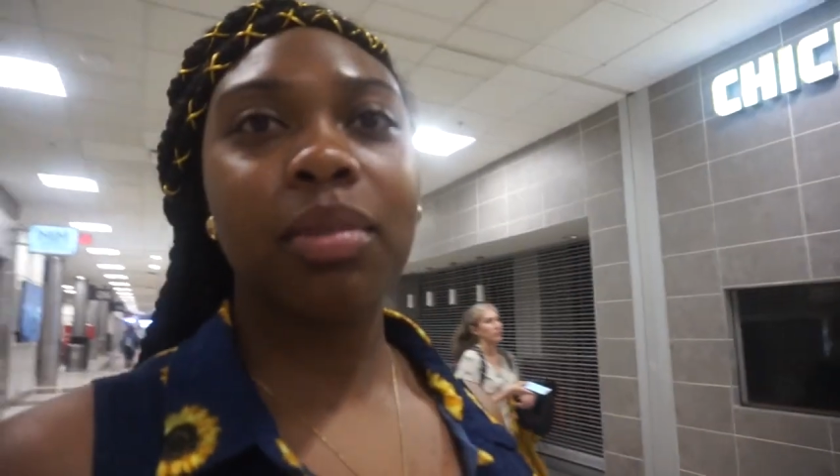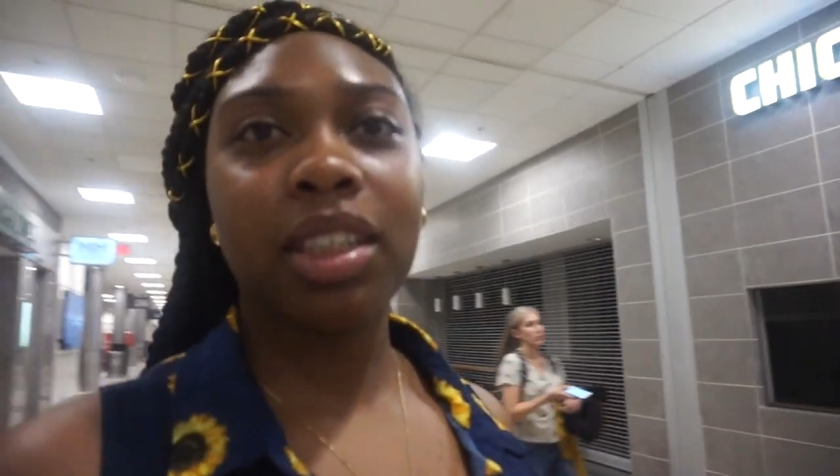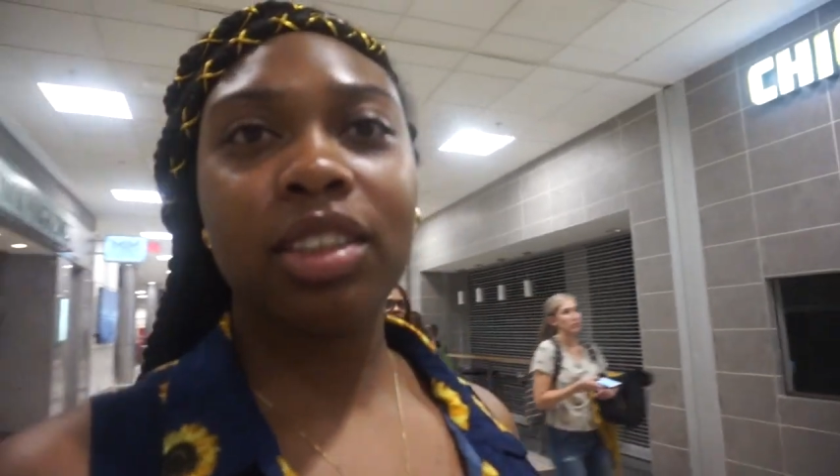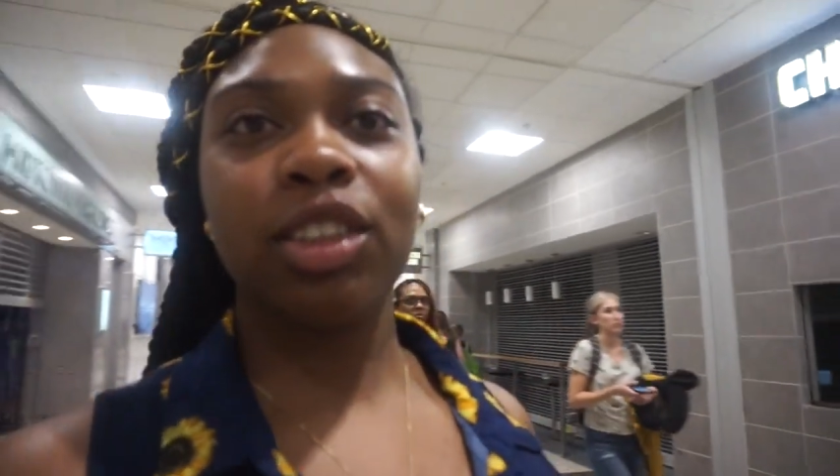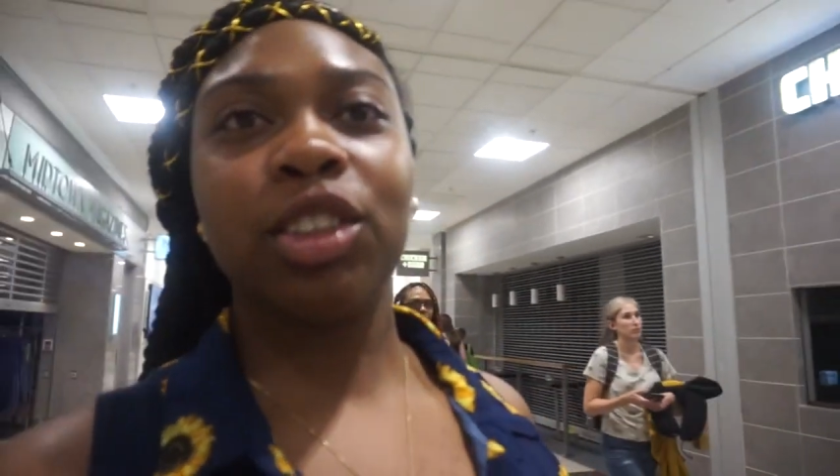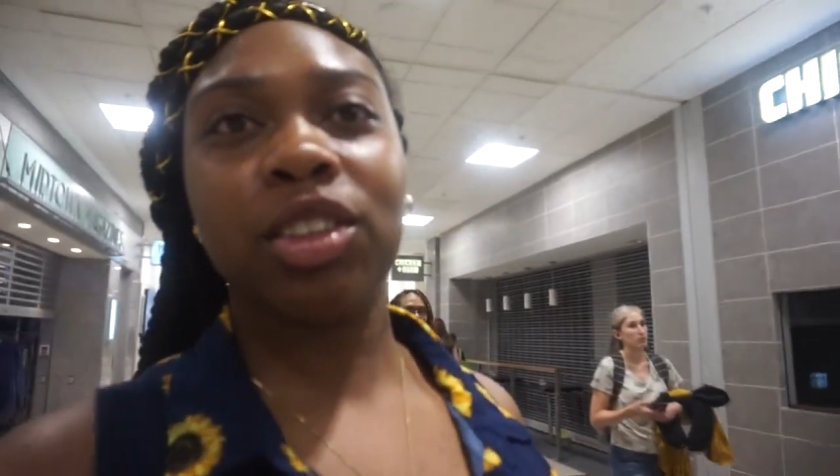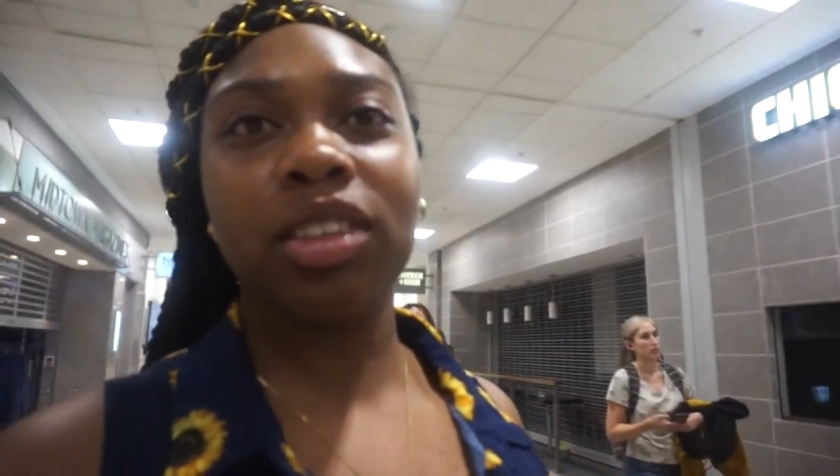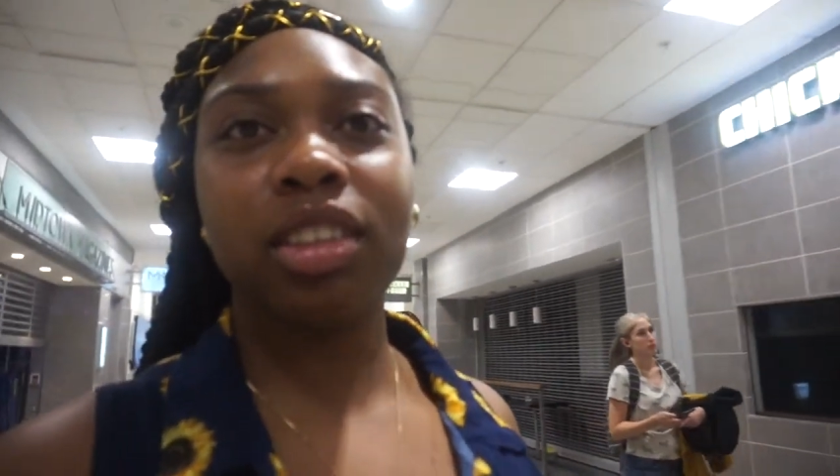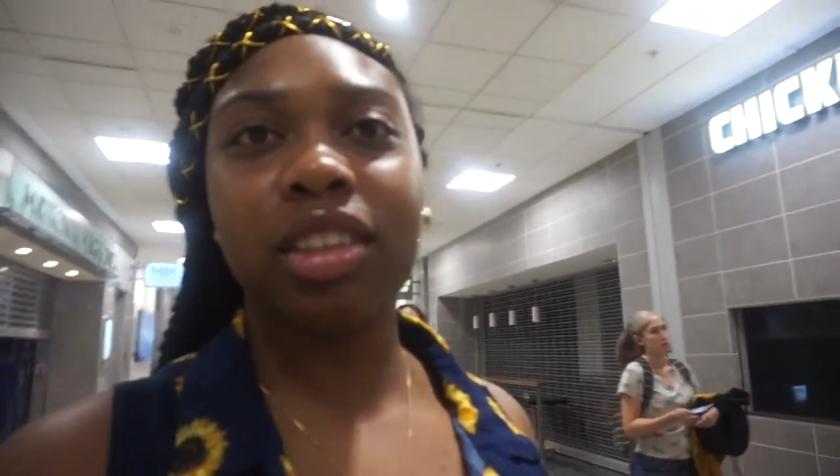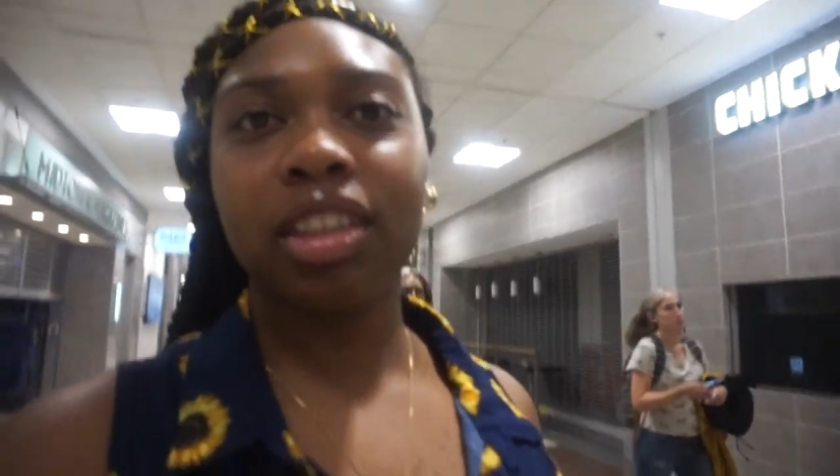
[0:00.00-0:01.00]
My
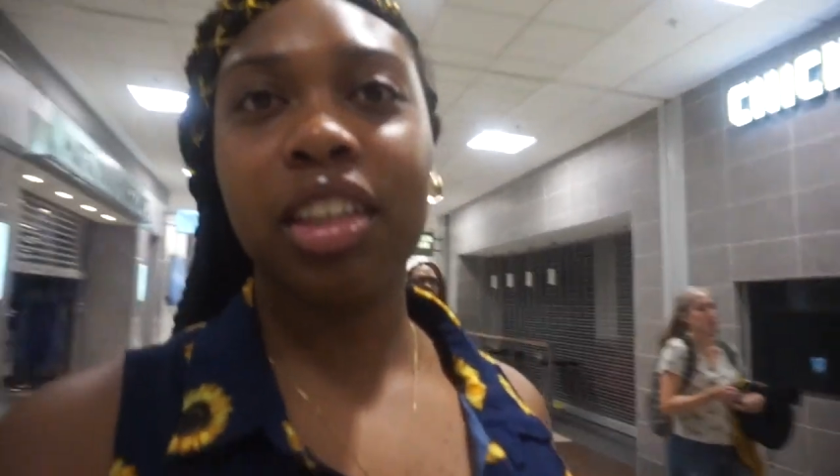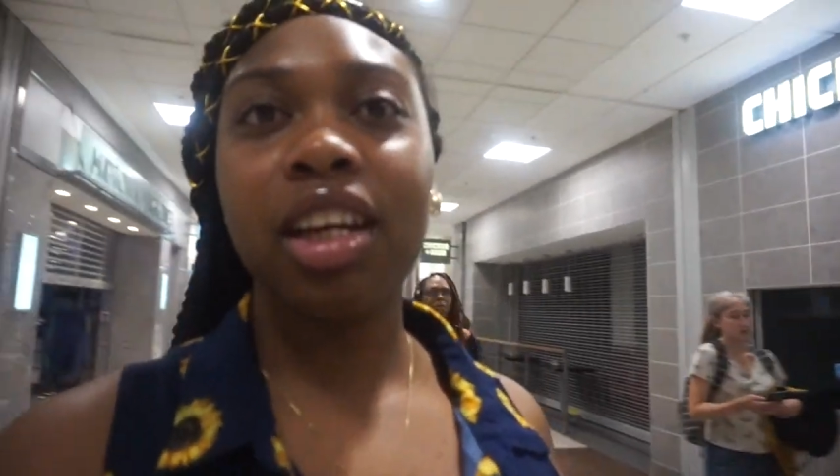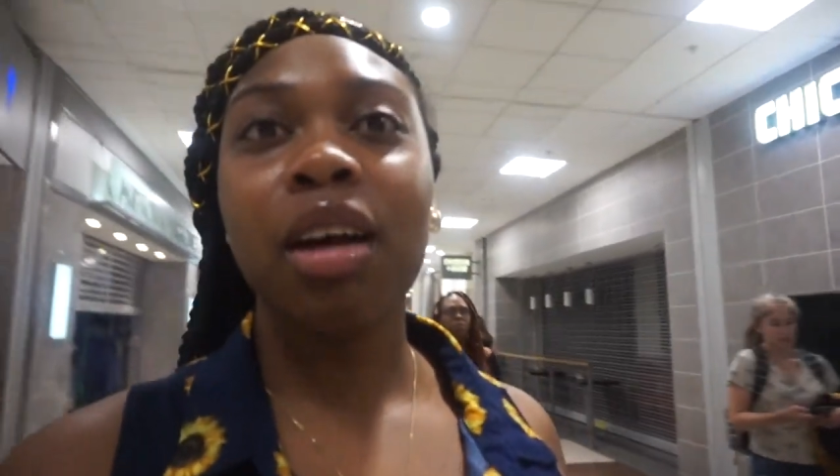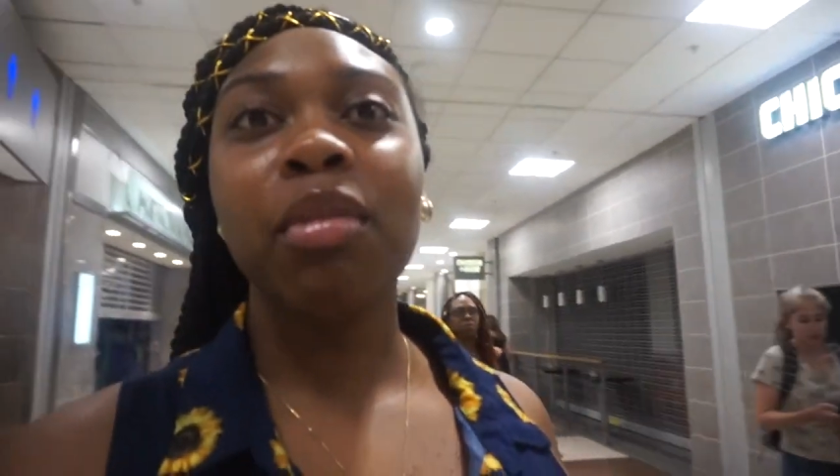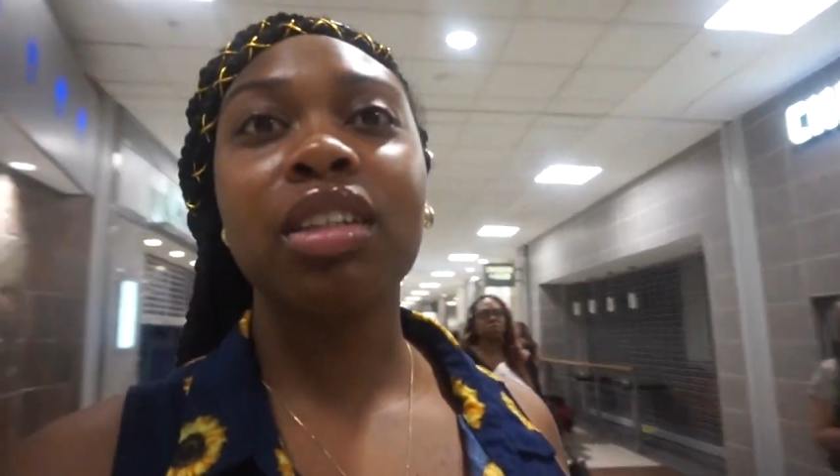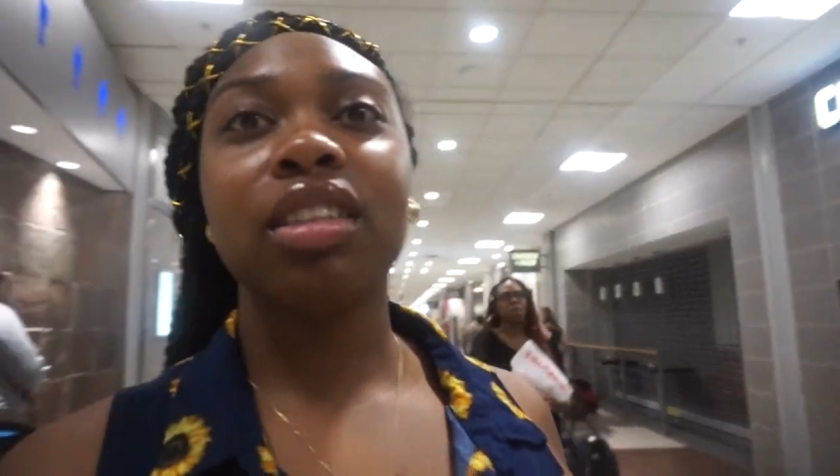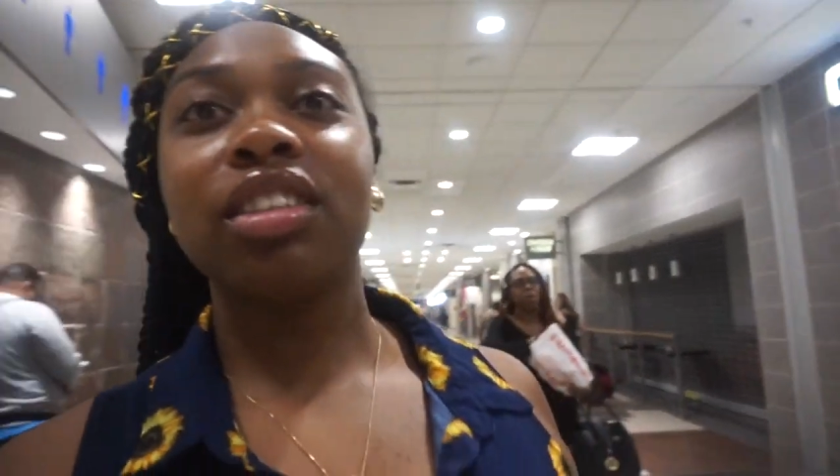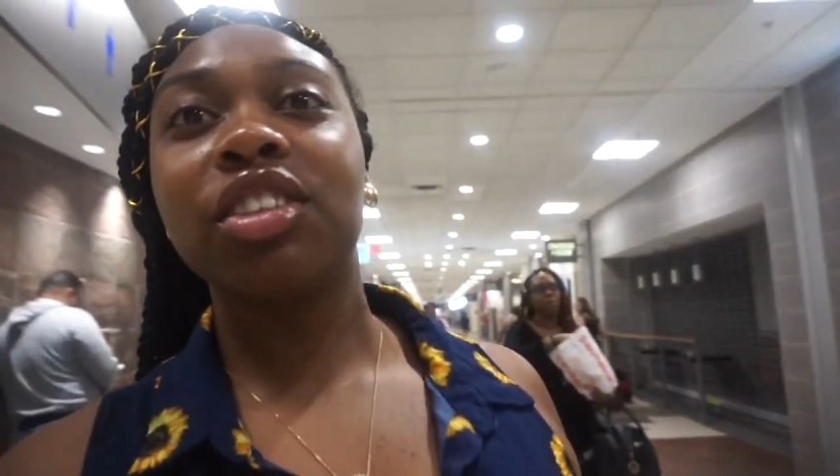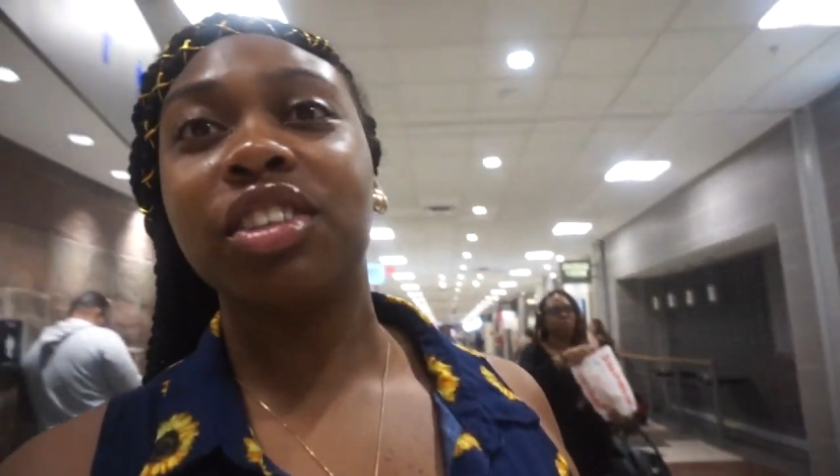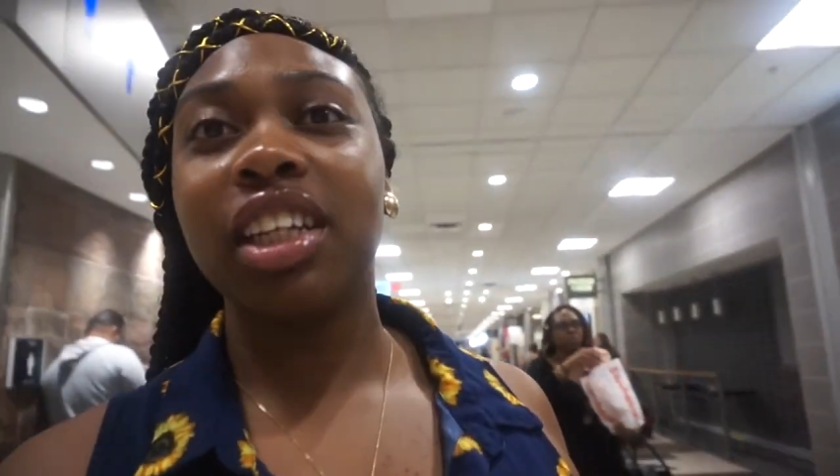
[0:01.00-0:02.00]

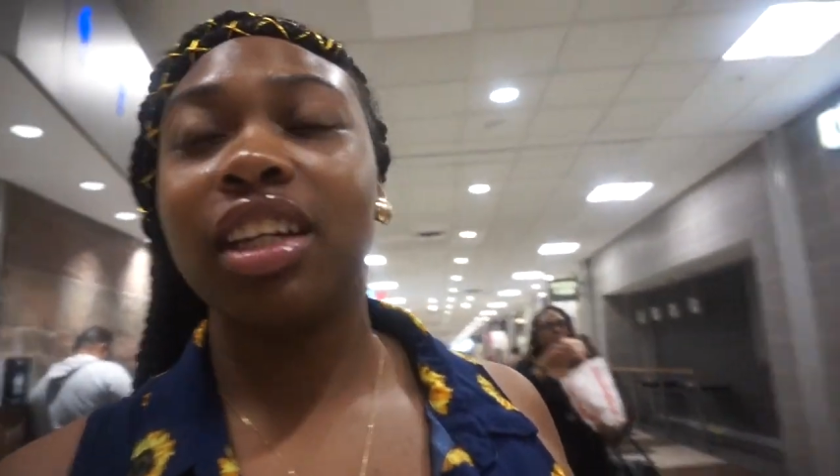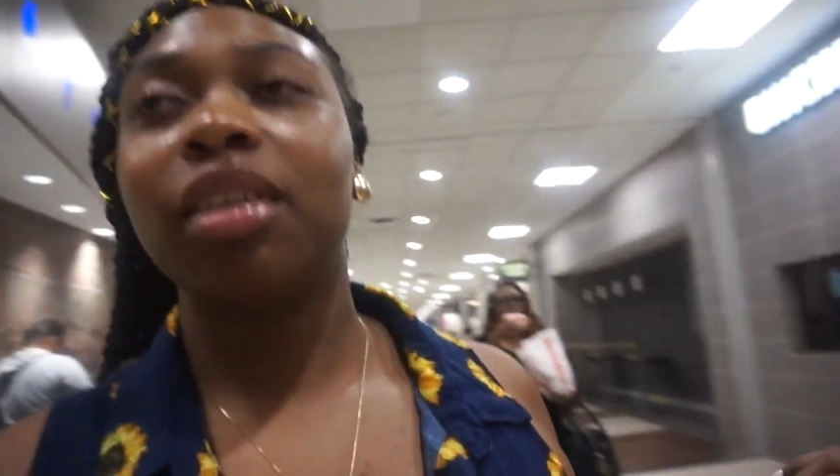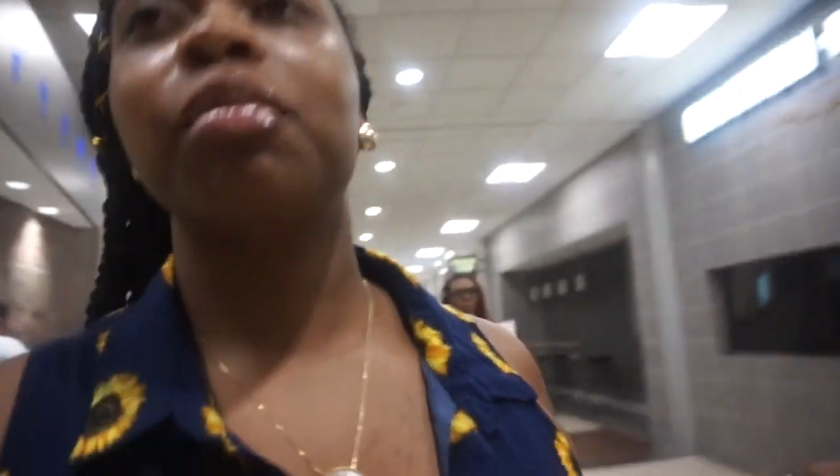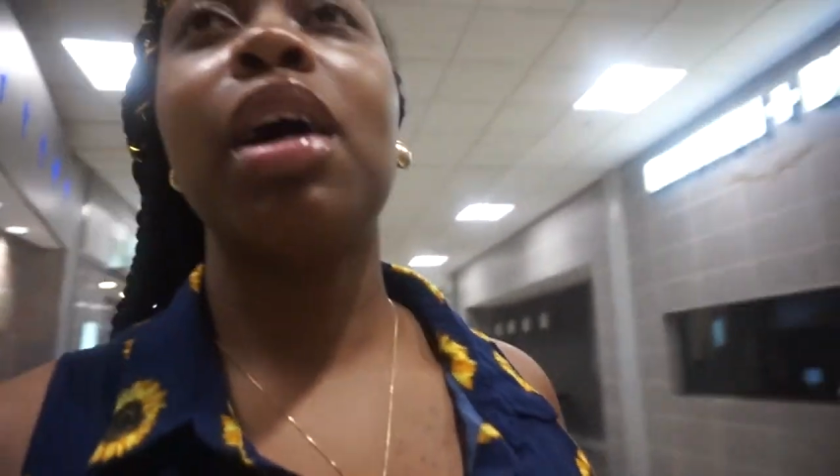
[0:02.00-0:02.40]
sister's eating